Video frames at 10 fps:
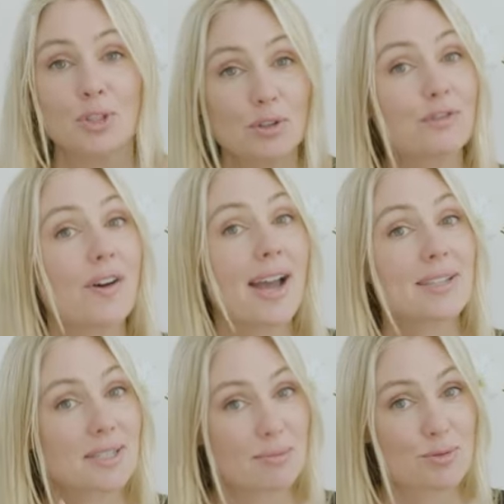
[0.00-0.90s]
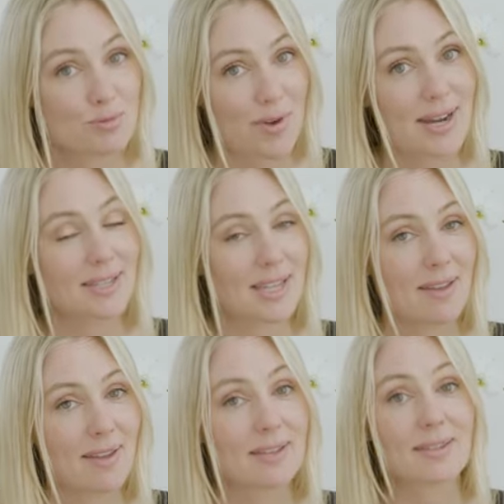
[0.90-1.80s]
you'll find some great
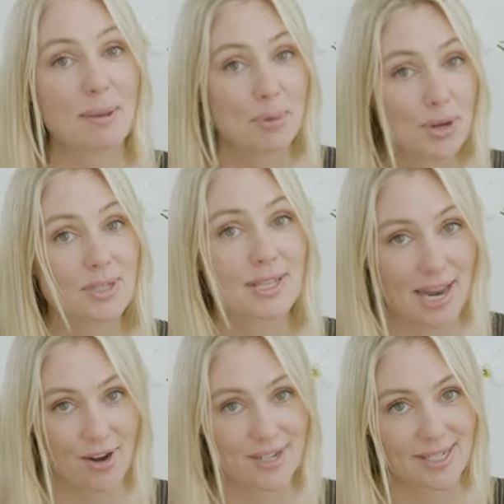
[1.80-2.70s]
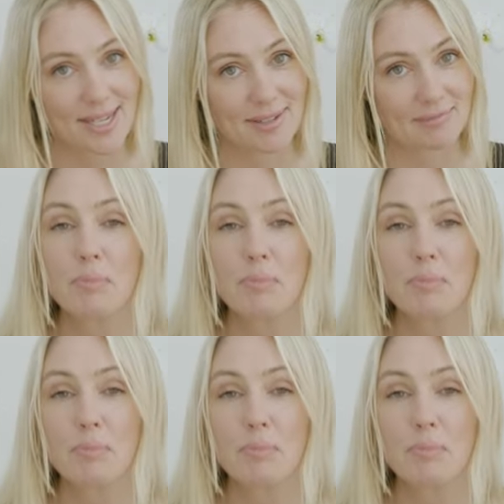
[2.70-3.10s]
savings, I personally guarantee.